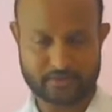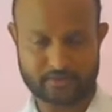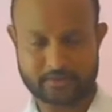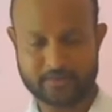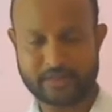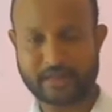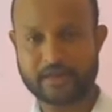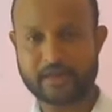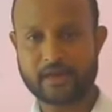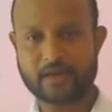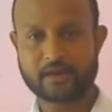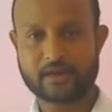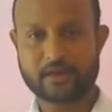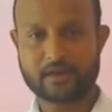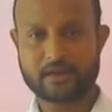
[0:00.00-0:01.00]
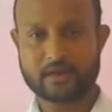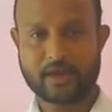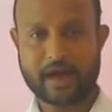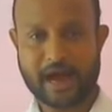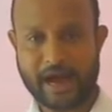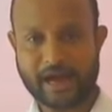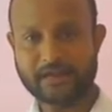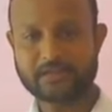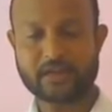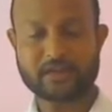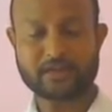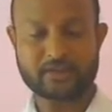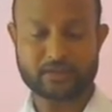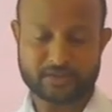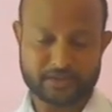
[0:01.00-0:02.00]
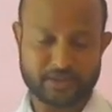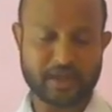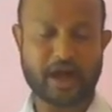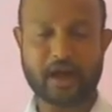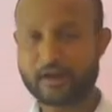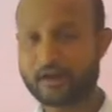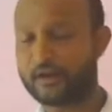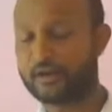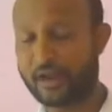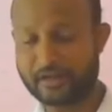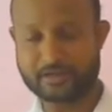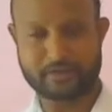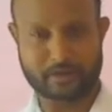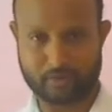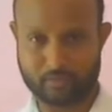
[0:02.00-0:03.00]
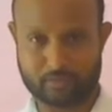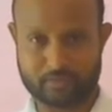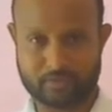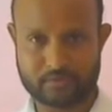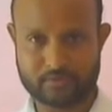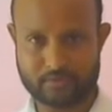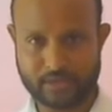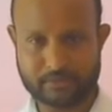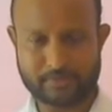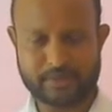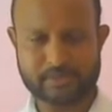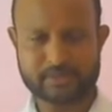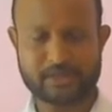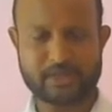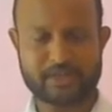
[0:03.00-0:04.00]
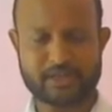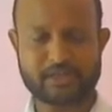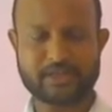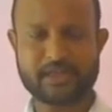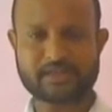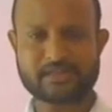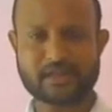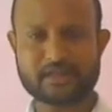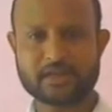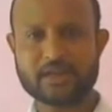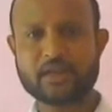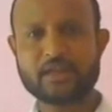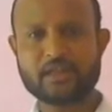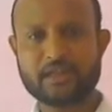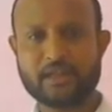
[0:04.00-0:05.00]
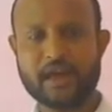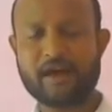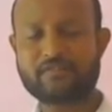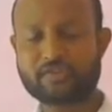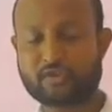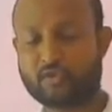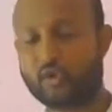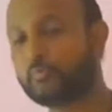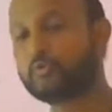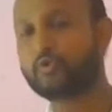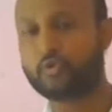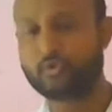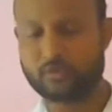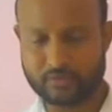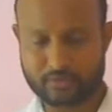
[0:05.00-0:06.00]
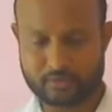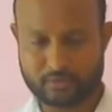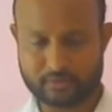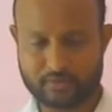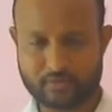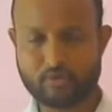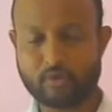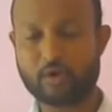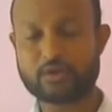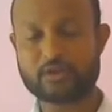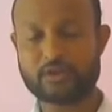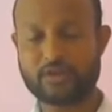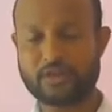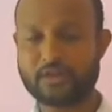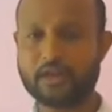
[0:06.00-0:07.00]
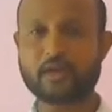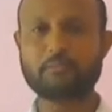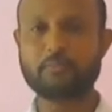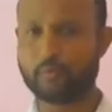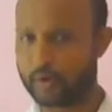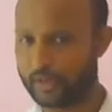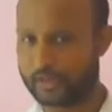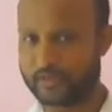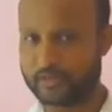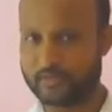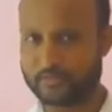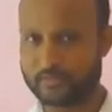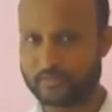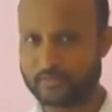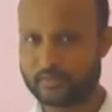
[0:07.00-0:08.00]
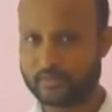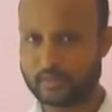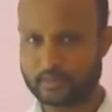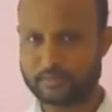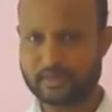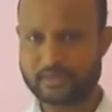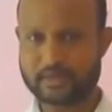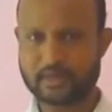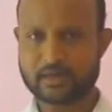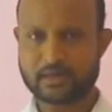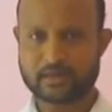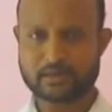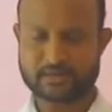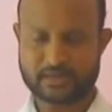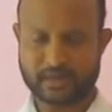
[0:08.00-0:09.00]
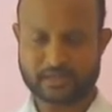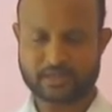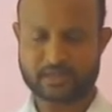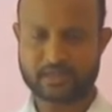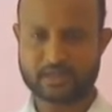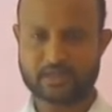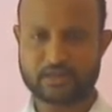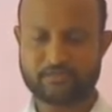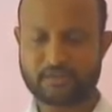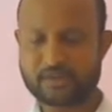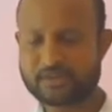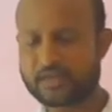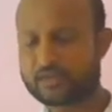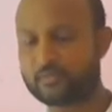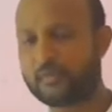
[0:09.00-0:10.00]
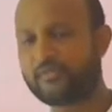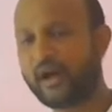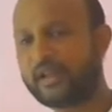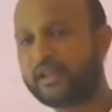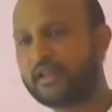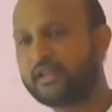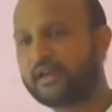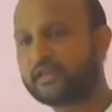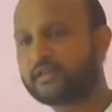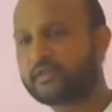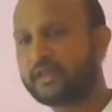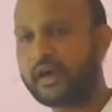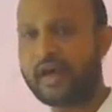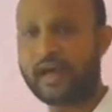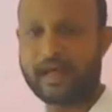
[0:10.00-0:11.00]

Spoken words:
than the height that they are right now. That means it indicates that they have stopped growth in their body. That means such differences we find in case of the